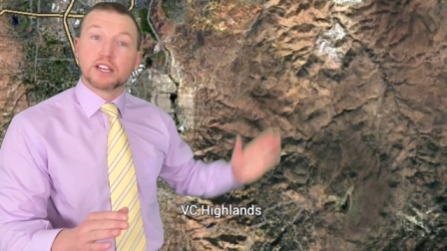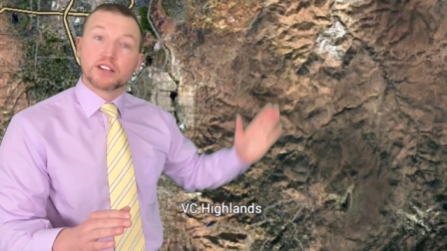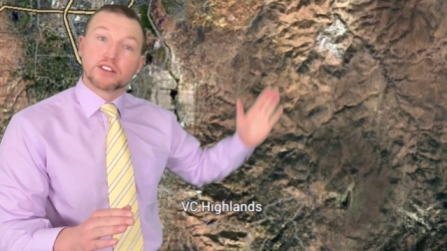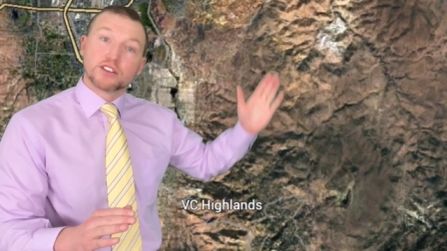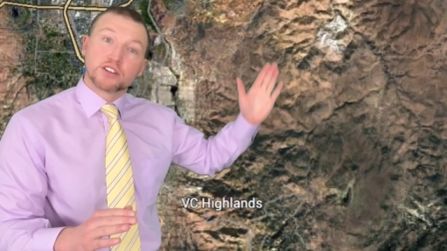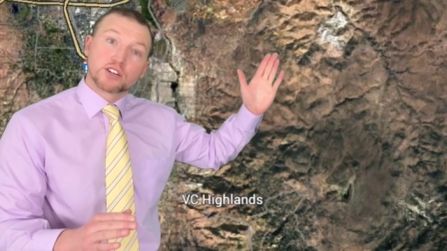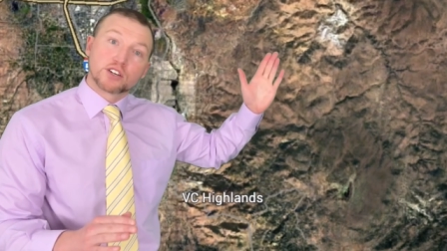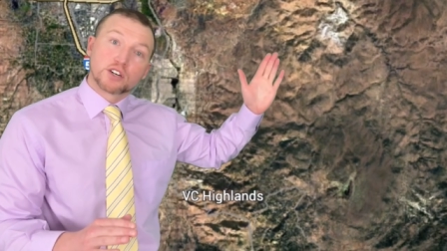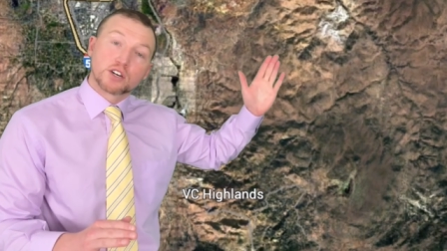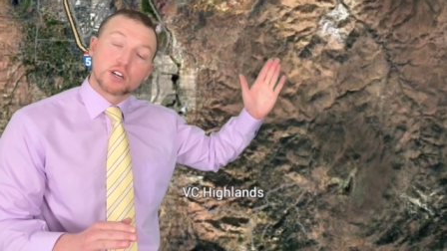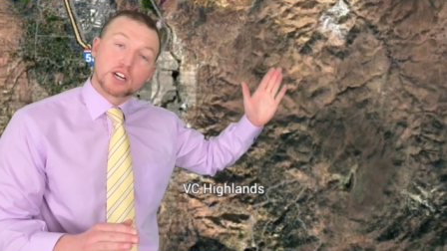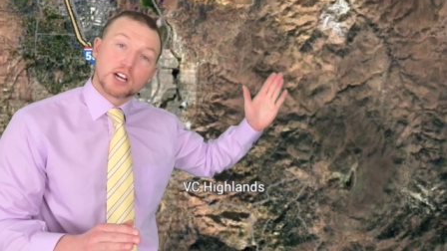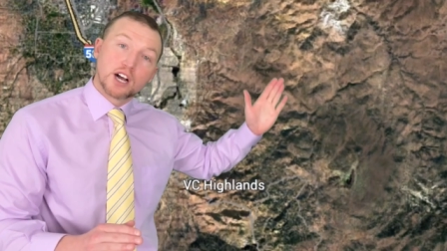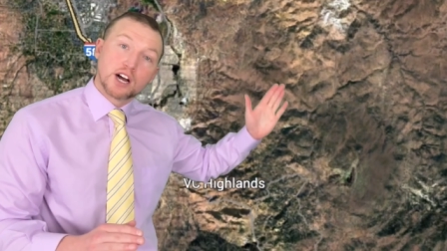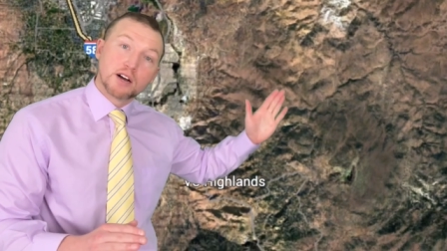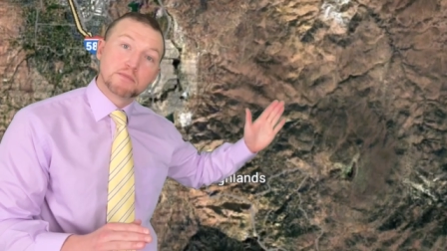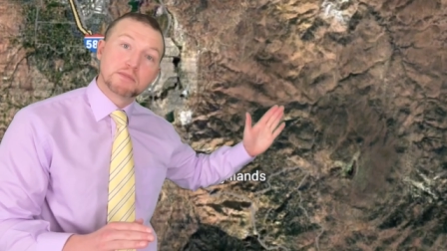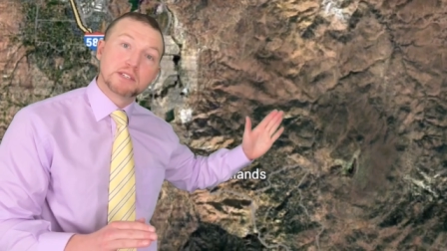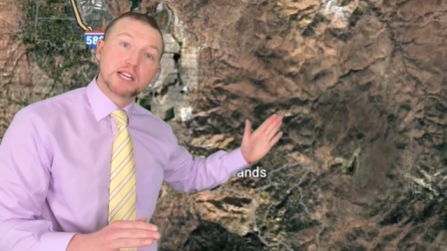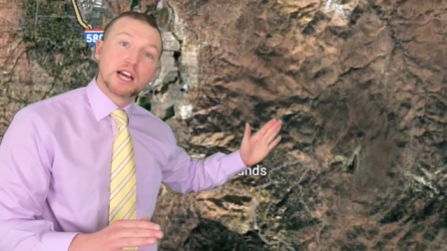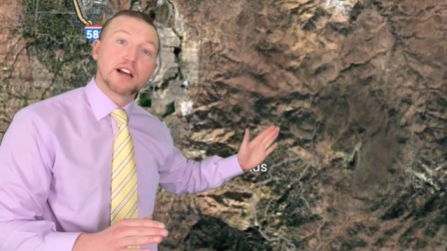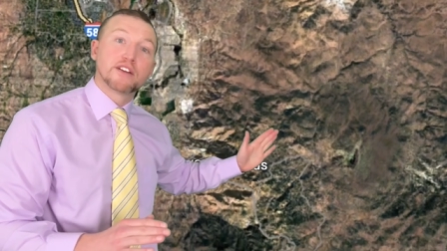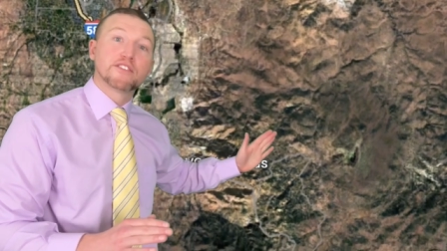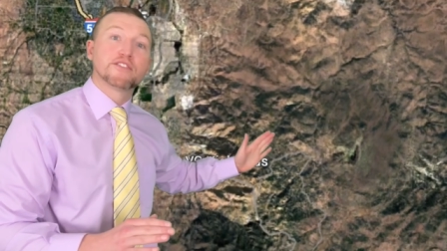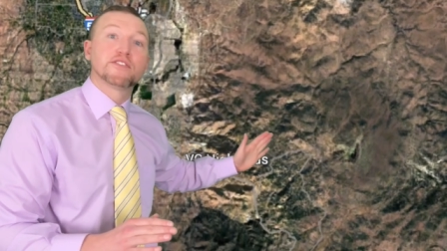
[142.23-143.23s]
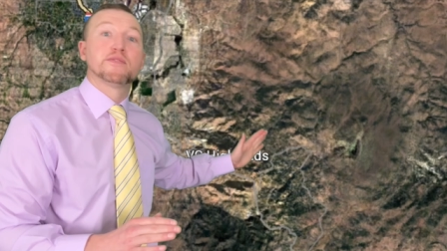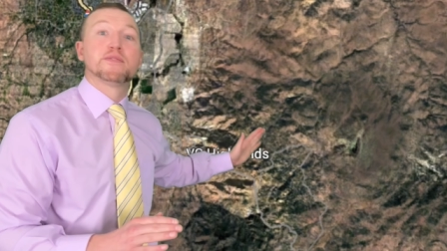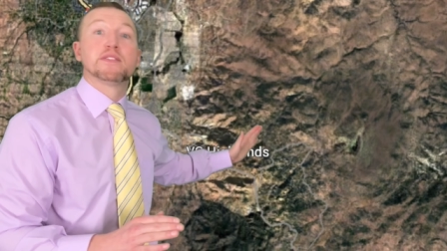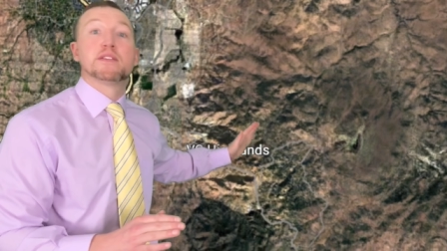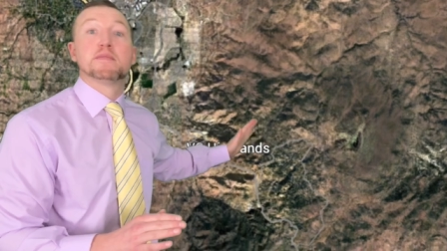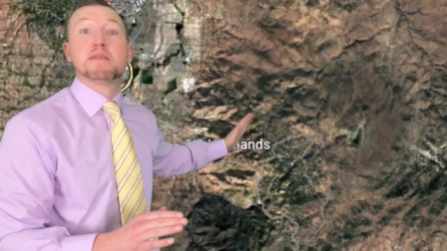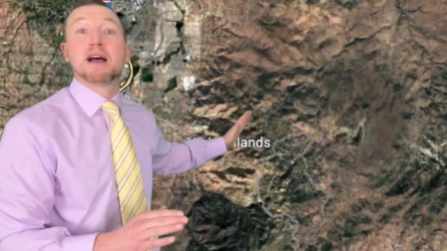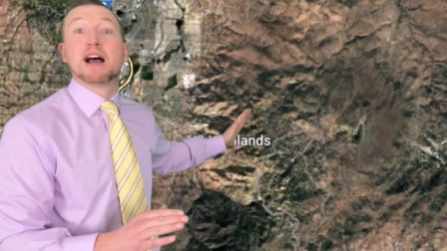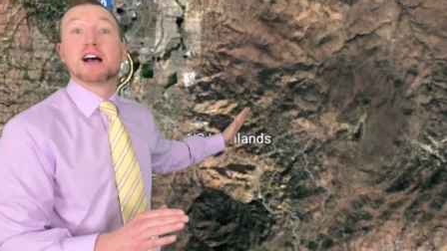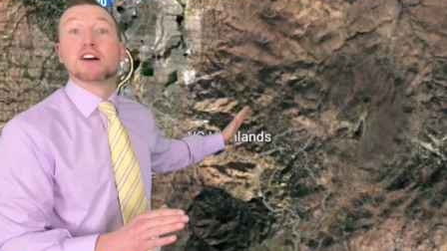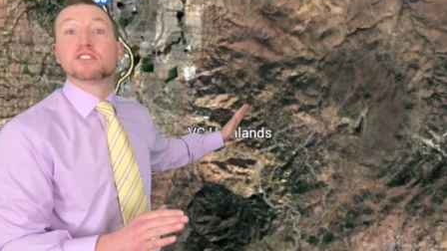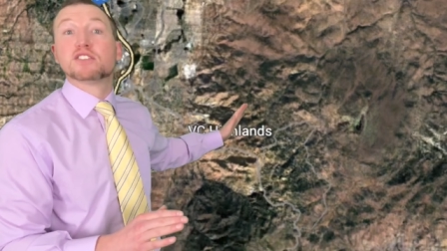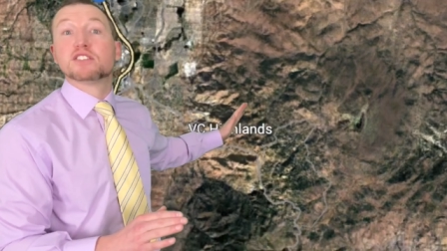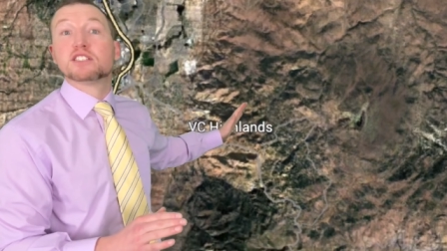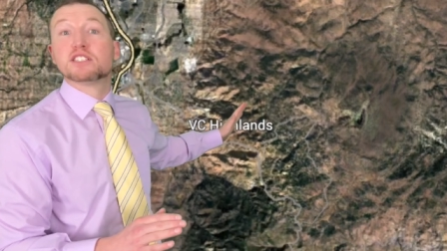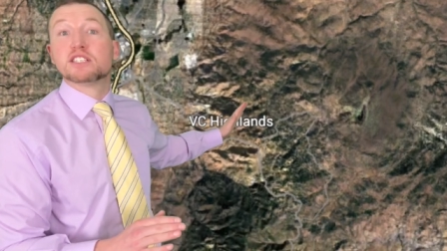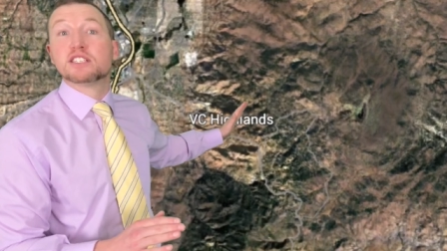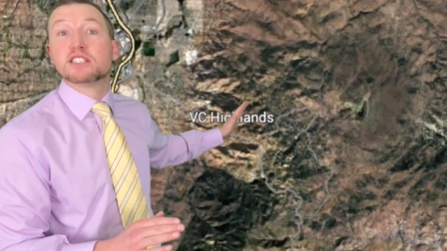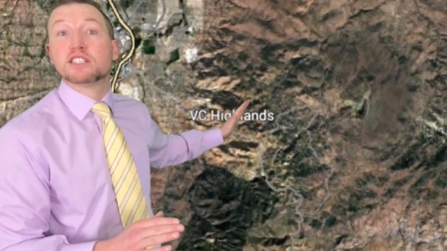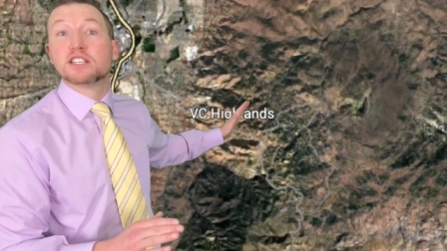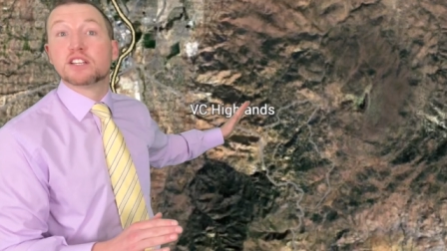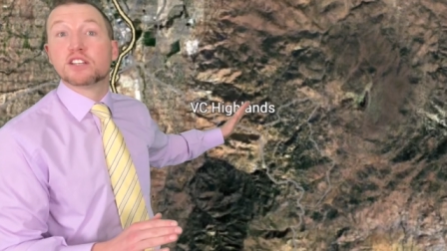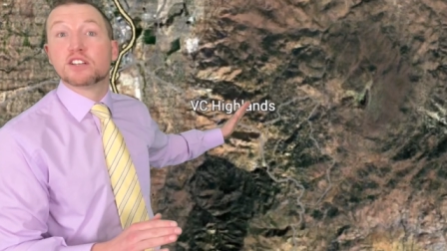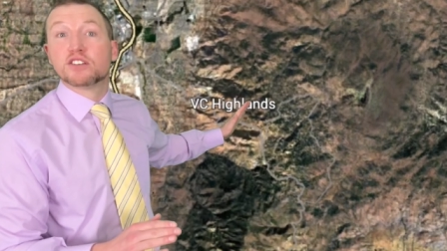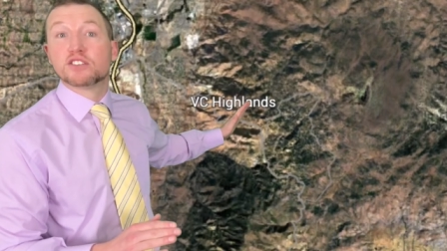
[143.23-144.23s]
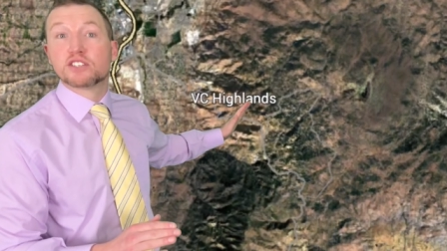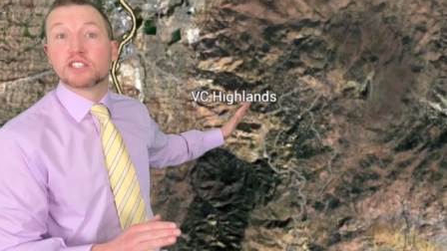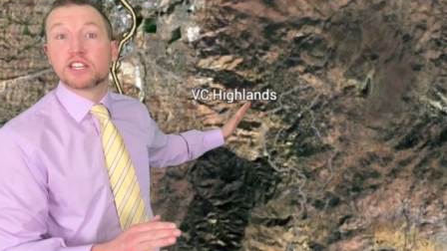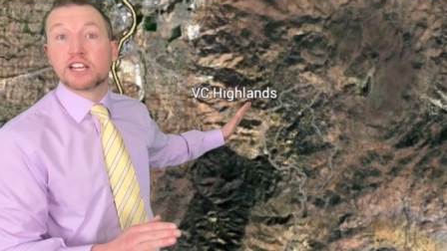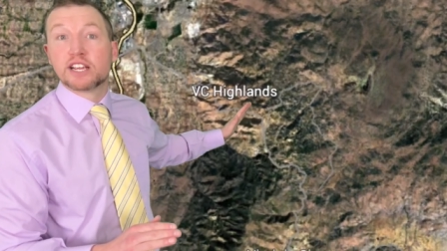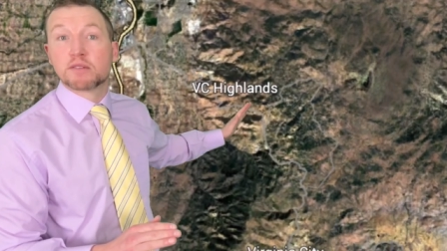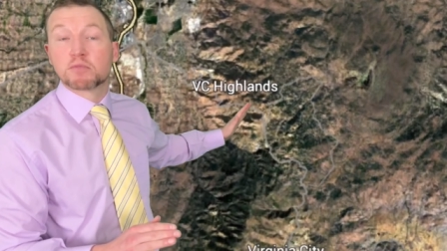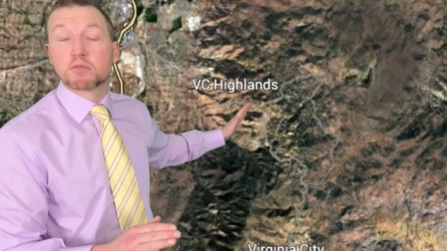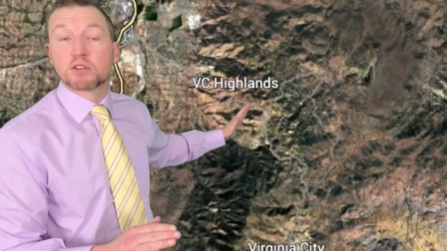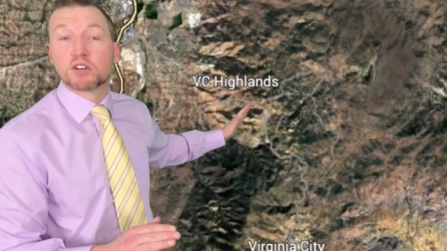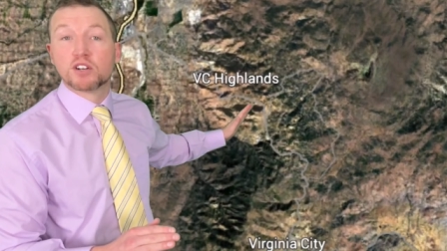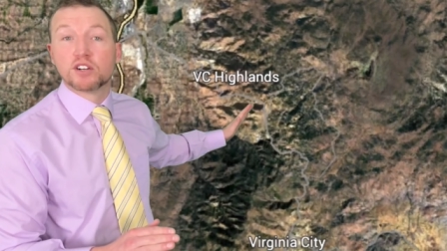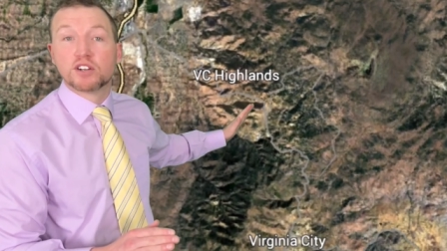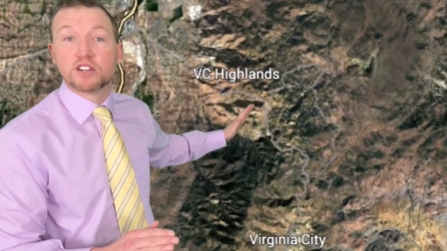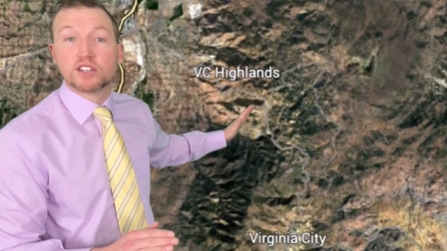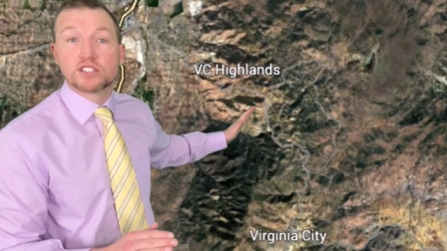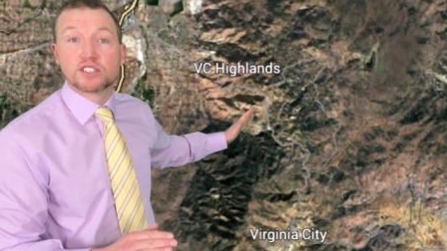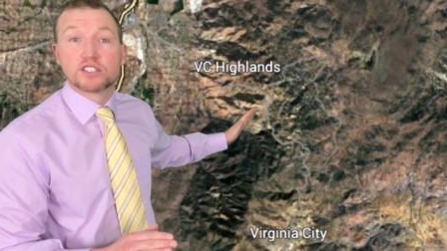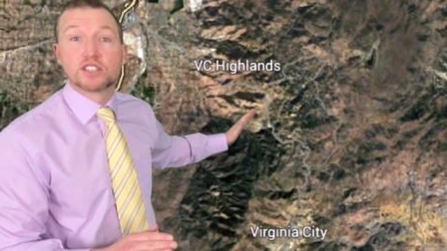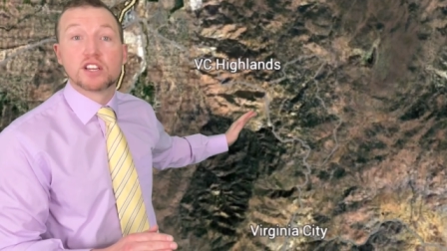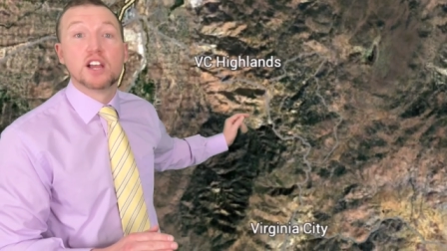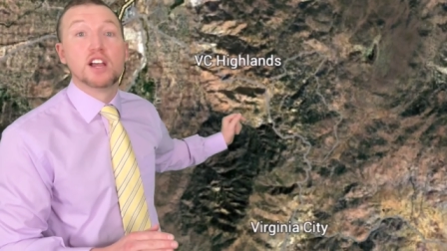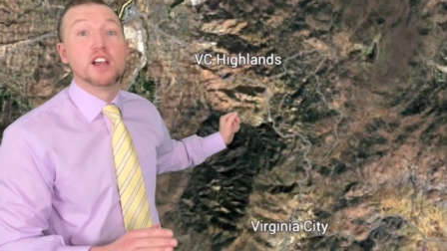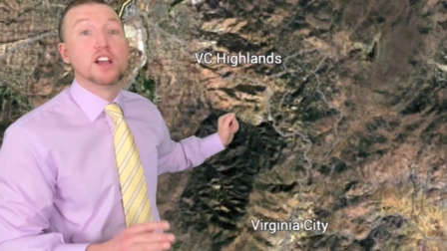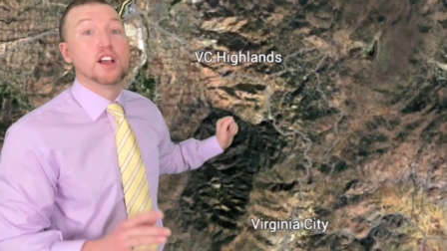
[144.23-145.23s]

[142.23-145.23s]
and they're going to come down from the mountains into those neighborhoods.